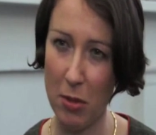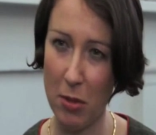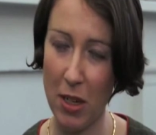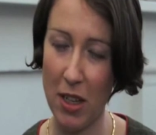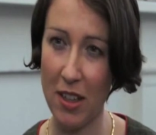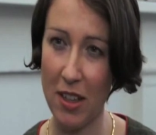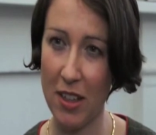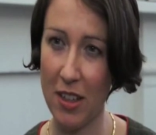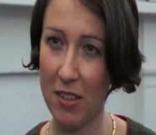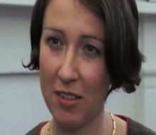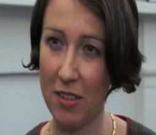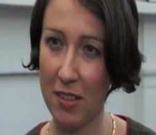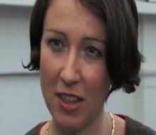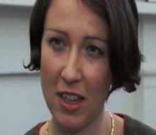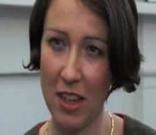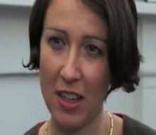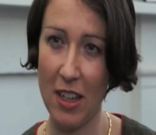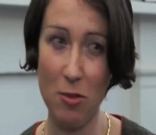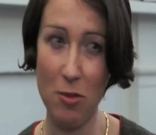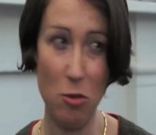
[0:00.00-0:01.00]
where
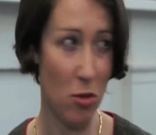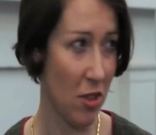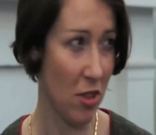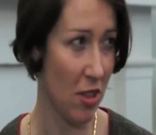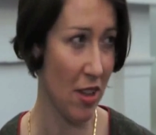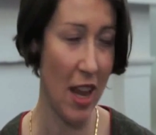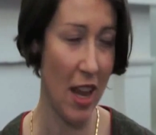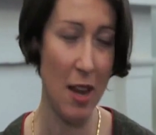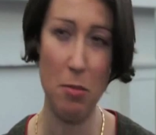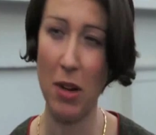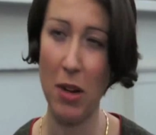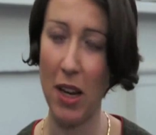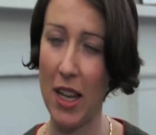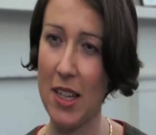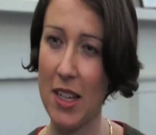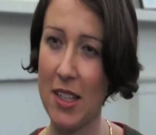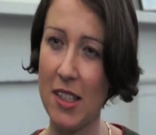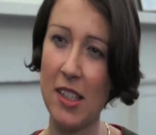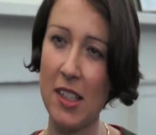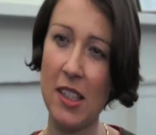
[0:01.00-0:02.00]
they live or a
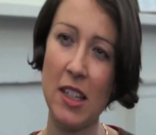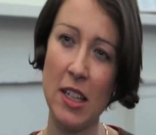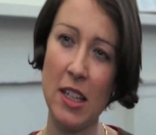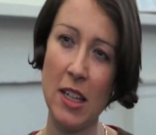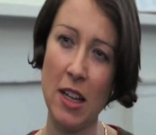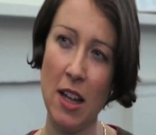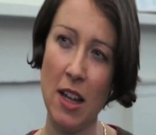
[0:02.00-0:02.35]
place,